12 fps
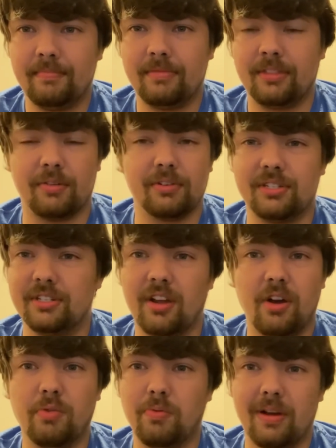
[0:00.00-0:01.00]
There is
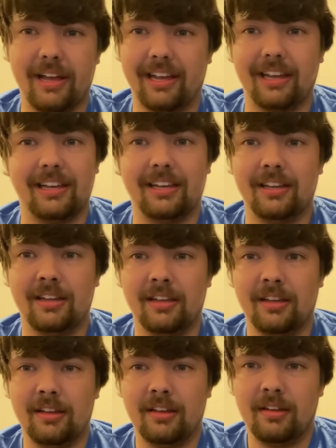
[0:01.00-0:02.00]
no way
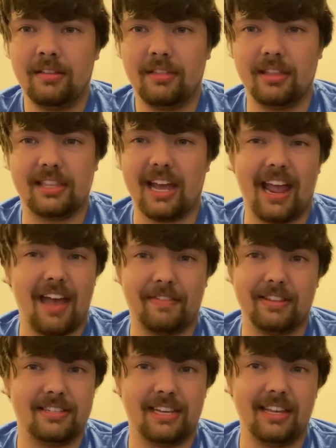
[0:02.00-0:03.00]
that they
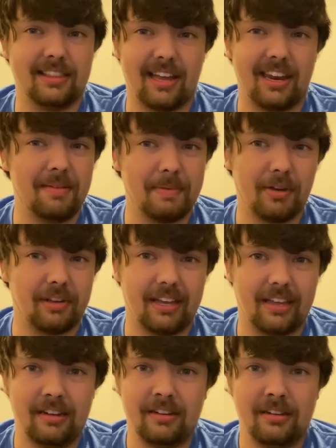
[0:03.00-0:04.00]
haven't seen that email yet.